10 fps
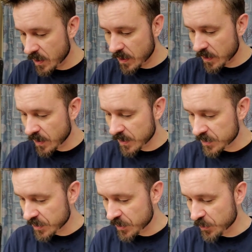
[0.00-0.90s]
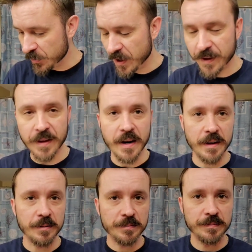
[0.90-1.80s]
It's a new thing that I
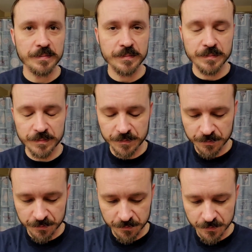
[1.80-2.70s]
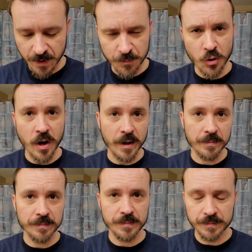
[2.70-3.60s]
am
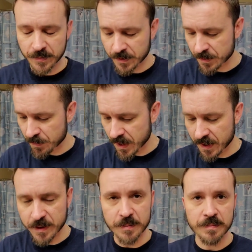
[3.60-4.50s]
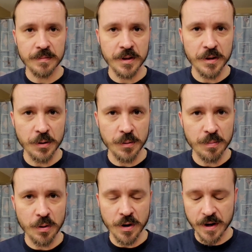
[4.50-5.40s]
trying. It's a pain to do and
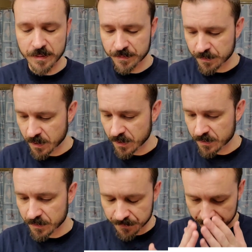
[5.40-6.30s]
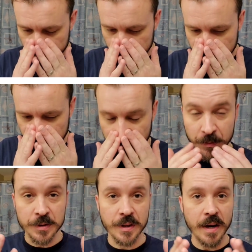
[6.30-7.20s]
put on, but we'll
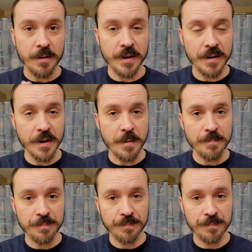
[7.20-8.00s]
see how it ended up.